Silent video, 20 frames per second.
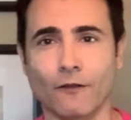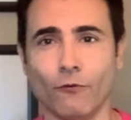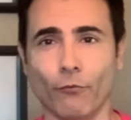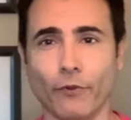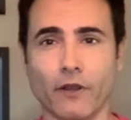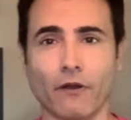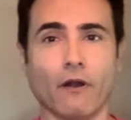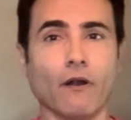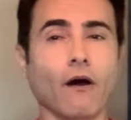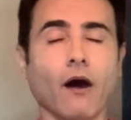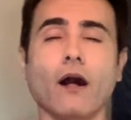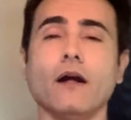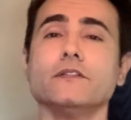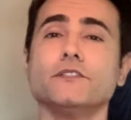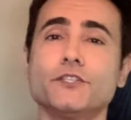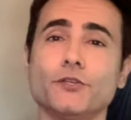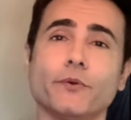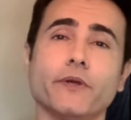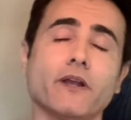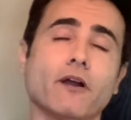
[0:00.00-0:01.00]
We are all
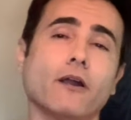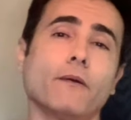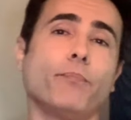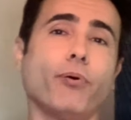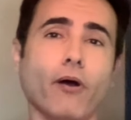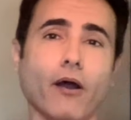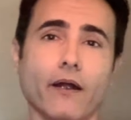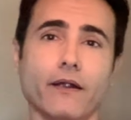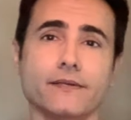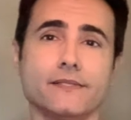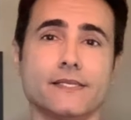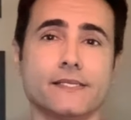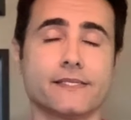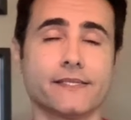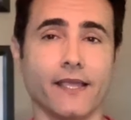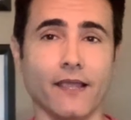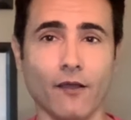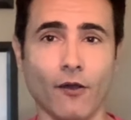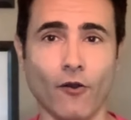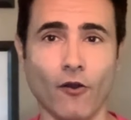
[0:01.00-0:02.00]
doing our part to
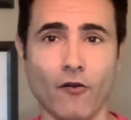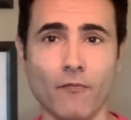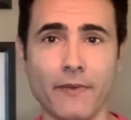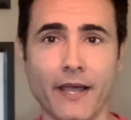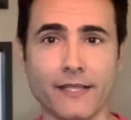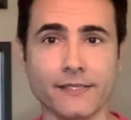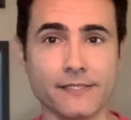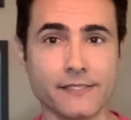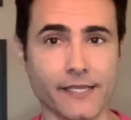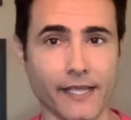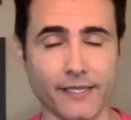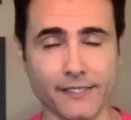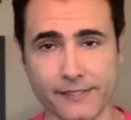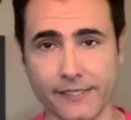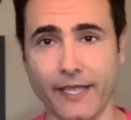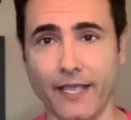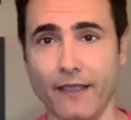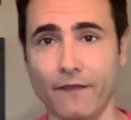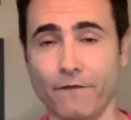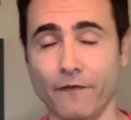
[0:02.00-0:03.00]
stay home and stay
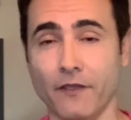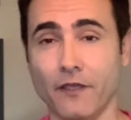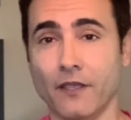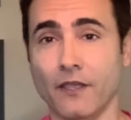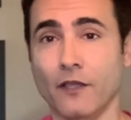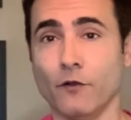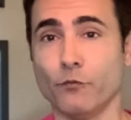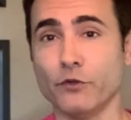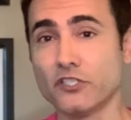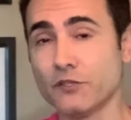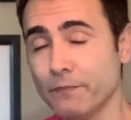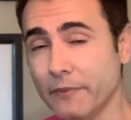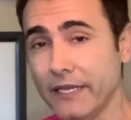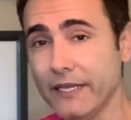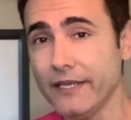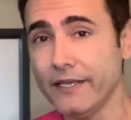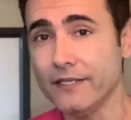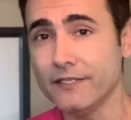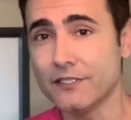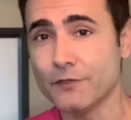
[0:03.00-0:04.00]
safe, which
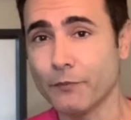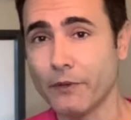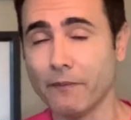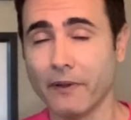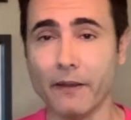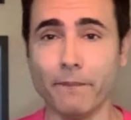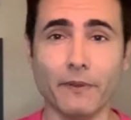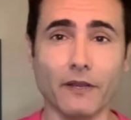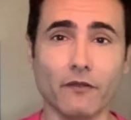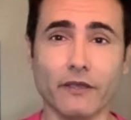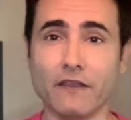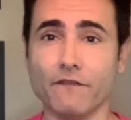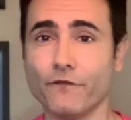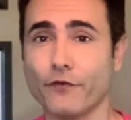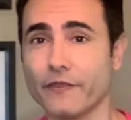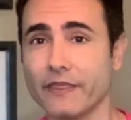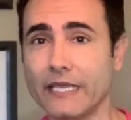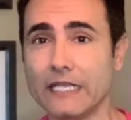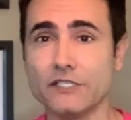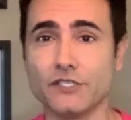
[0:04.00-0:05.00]
means we might be looking for
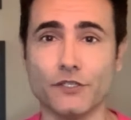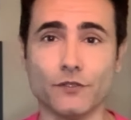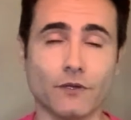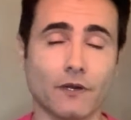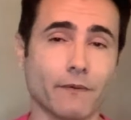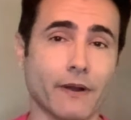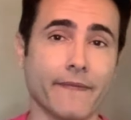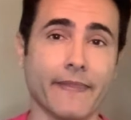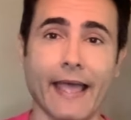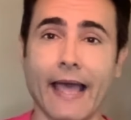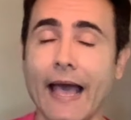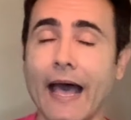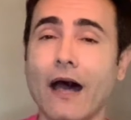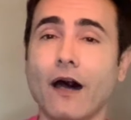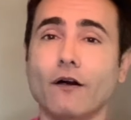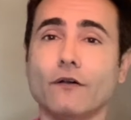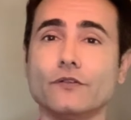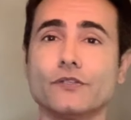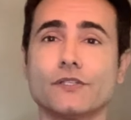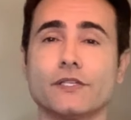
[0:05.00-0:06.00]
things to do around the
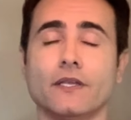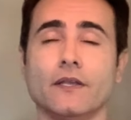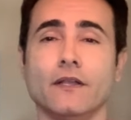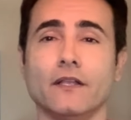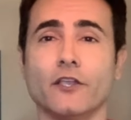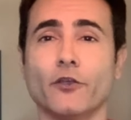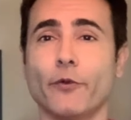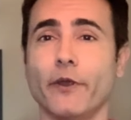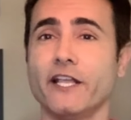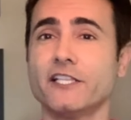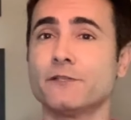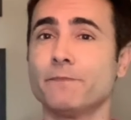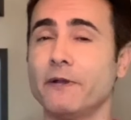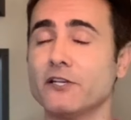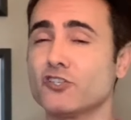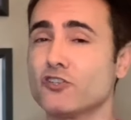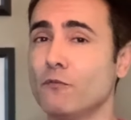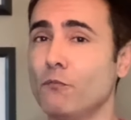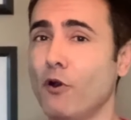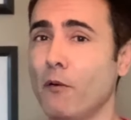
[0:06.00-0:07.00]
house, create
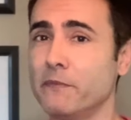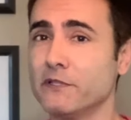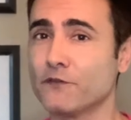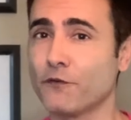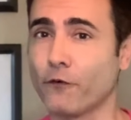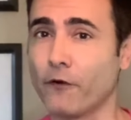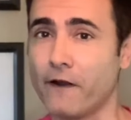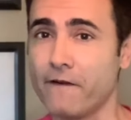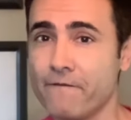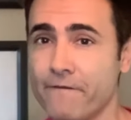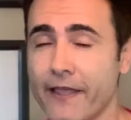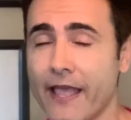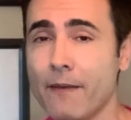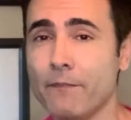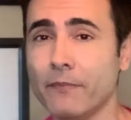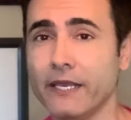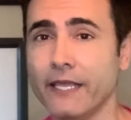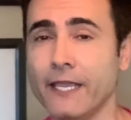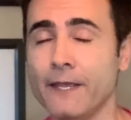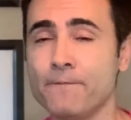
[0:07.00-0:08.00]
special moments for our
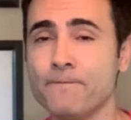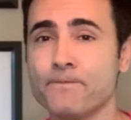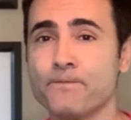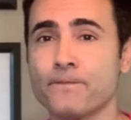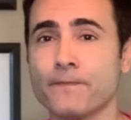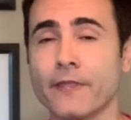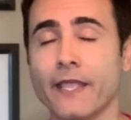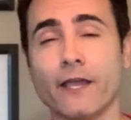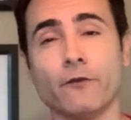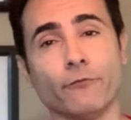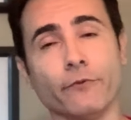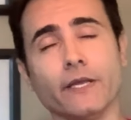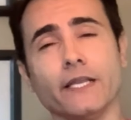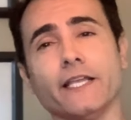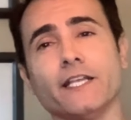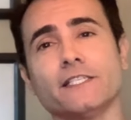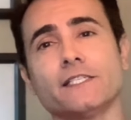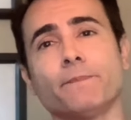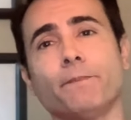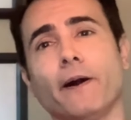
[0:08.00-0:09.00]
family, and really
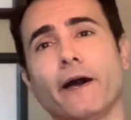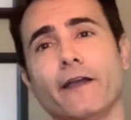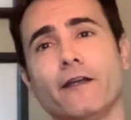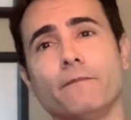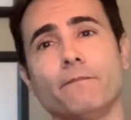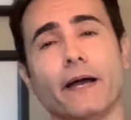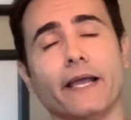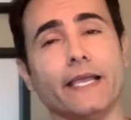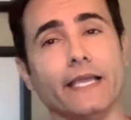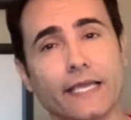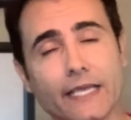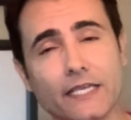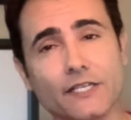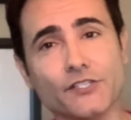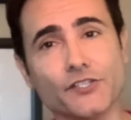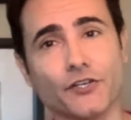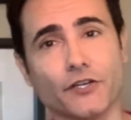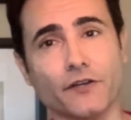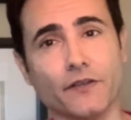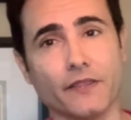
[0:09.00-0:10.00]
inspired by
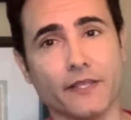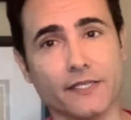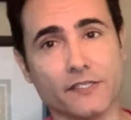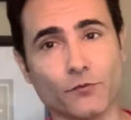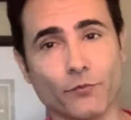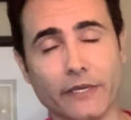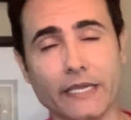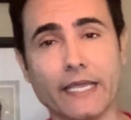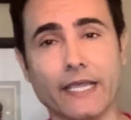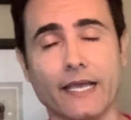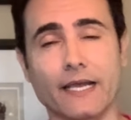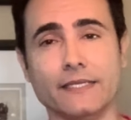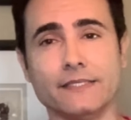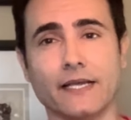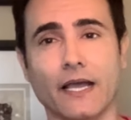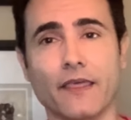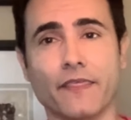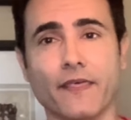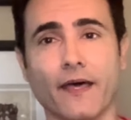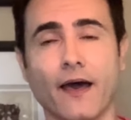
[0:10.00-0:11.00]
Easter this weekend,
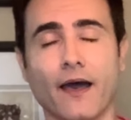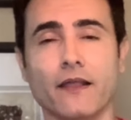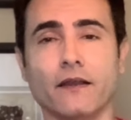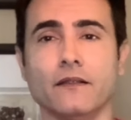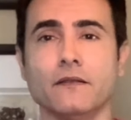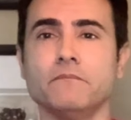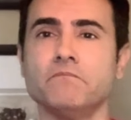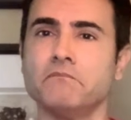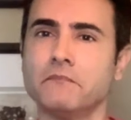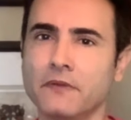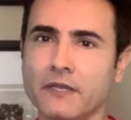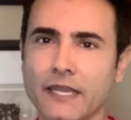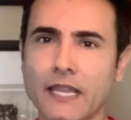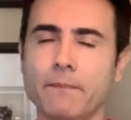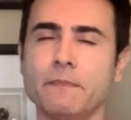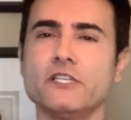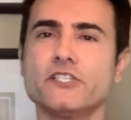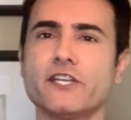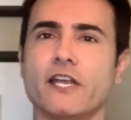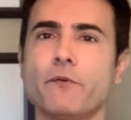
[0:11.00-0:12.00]
I thought, let
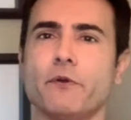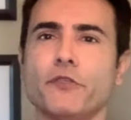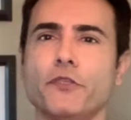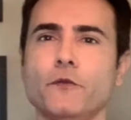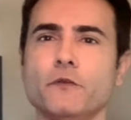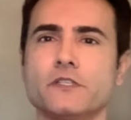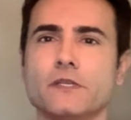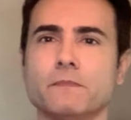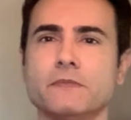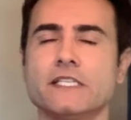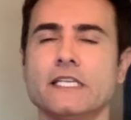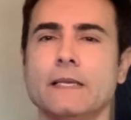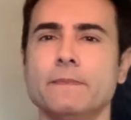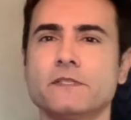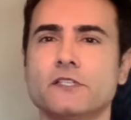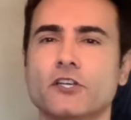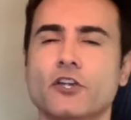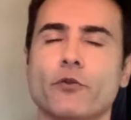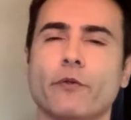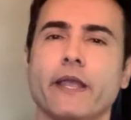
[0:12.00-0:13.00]
me share with you some tips
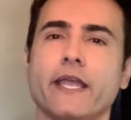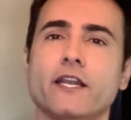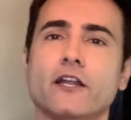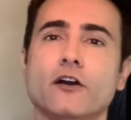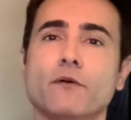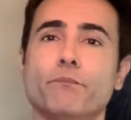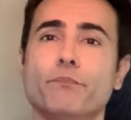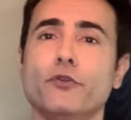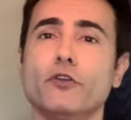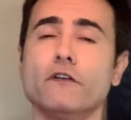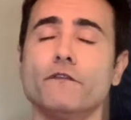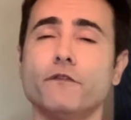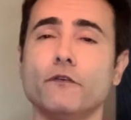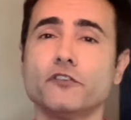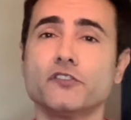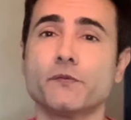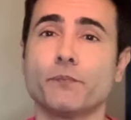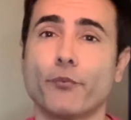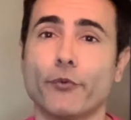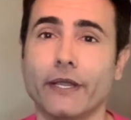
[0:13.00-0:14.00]
to create a beautiful
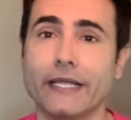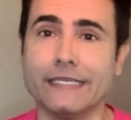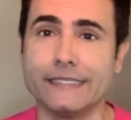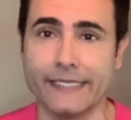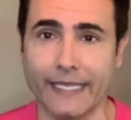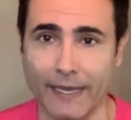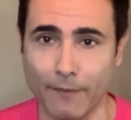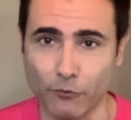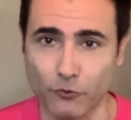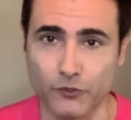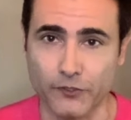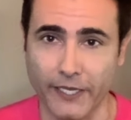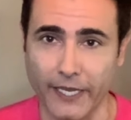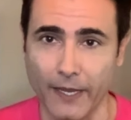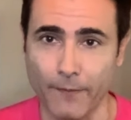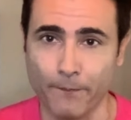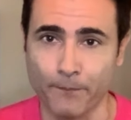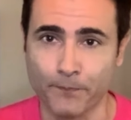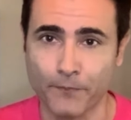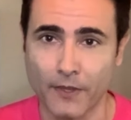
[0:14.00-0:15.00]
spring tablescape.